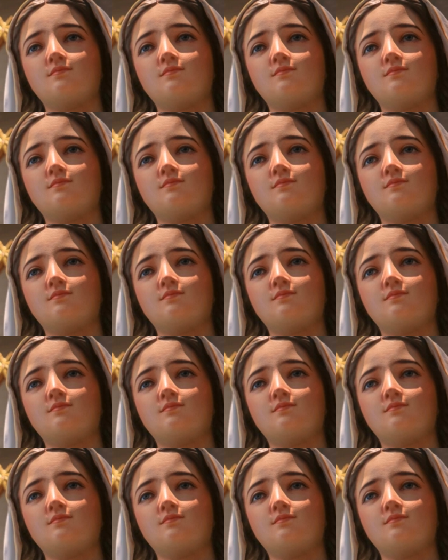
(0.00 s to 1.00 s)

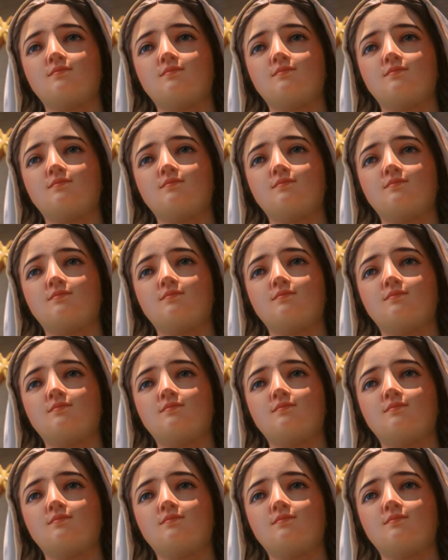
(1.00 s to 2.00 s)

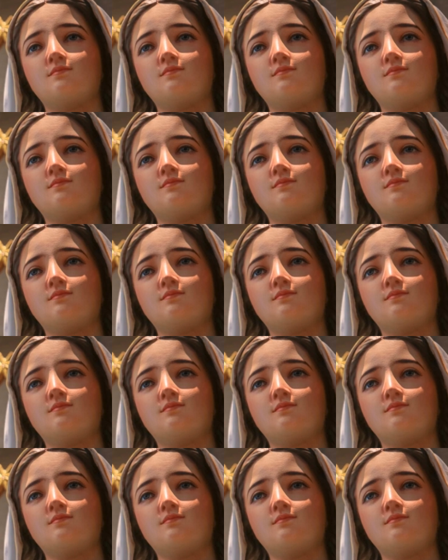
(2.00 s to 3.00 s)

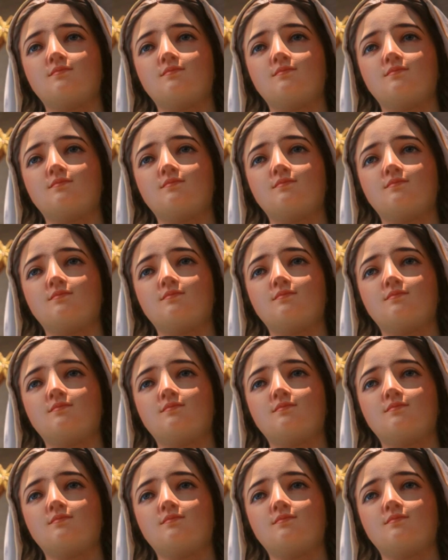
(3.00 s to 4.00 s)

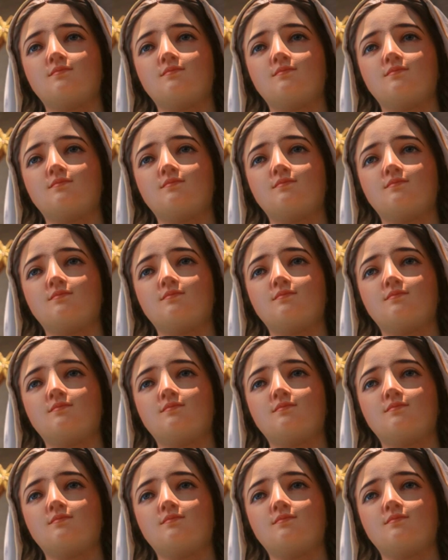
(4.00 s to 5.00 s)

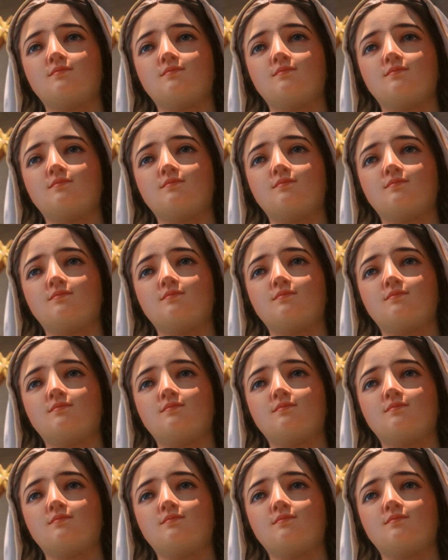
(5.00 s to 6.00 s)

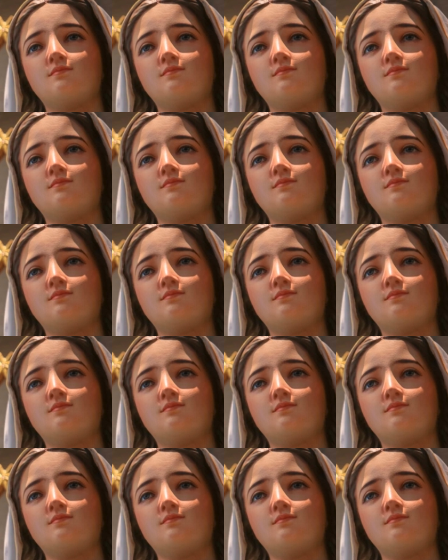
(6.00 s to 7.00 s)

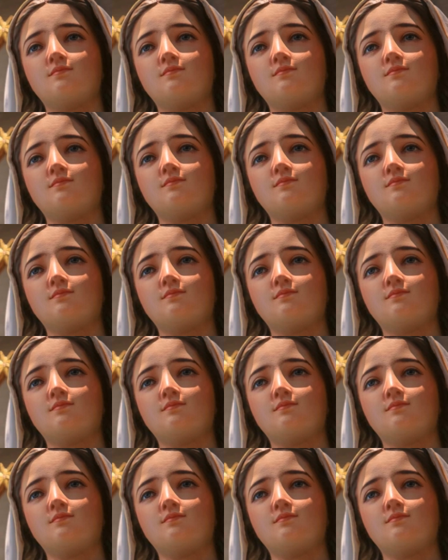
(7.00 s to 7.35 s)
(no lip movement)